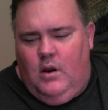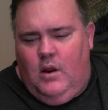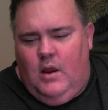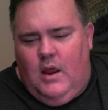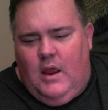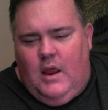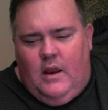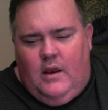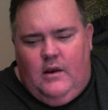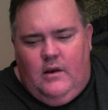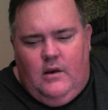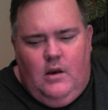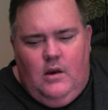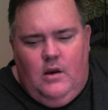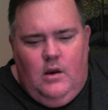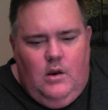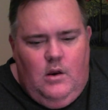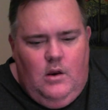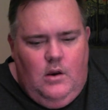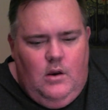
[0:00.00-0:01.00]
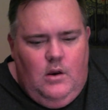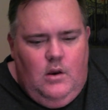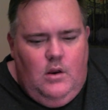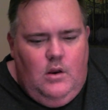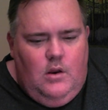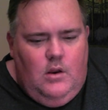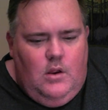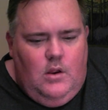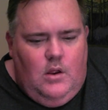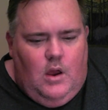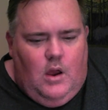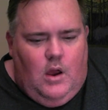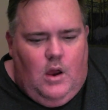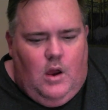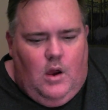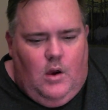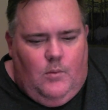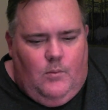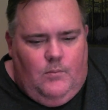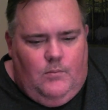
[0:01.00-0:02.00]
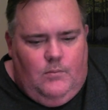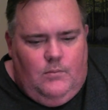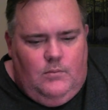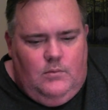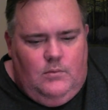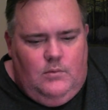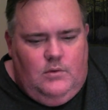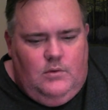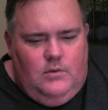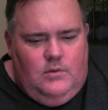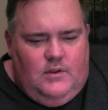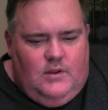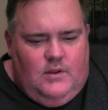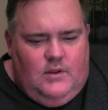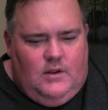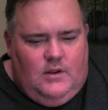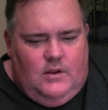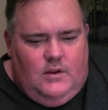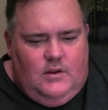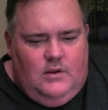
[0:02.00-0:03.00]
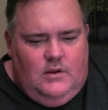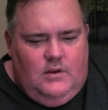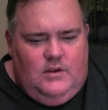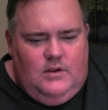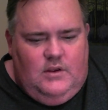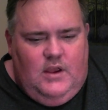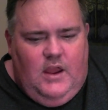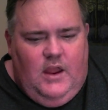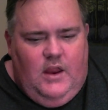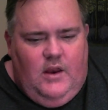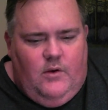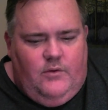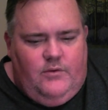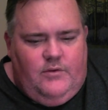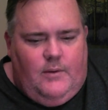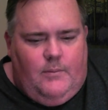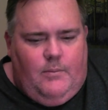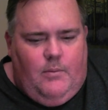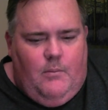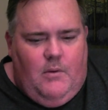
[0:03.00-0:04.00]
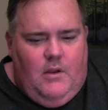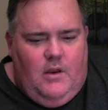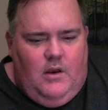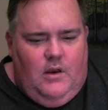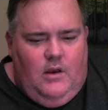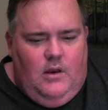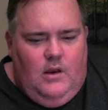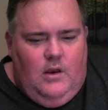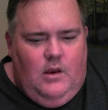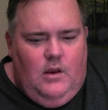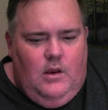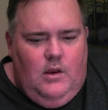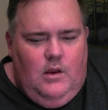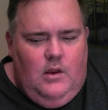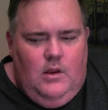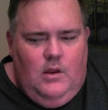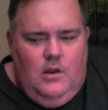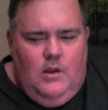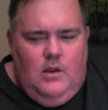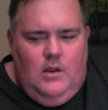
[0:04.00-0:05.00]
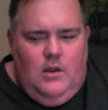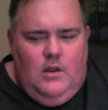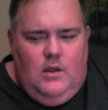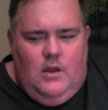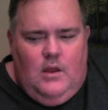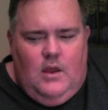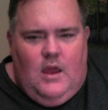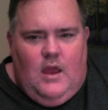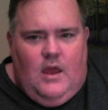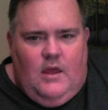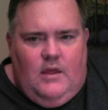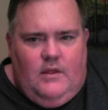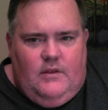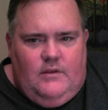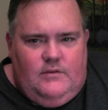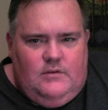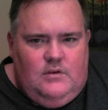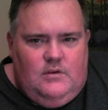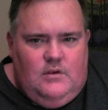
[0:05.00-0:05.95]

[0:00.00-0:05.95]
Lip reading: And the keto supplement has,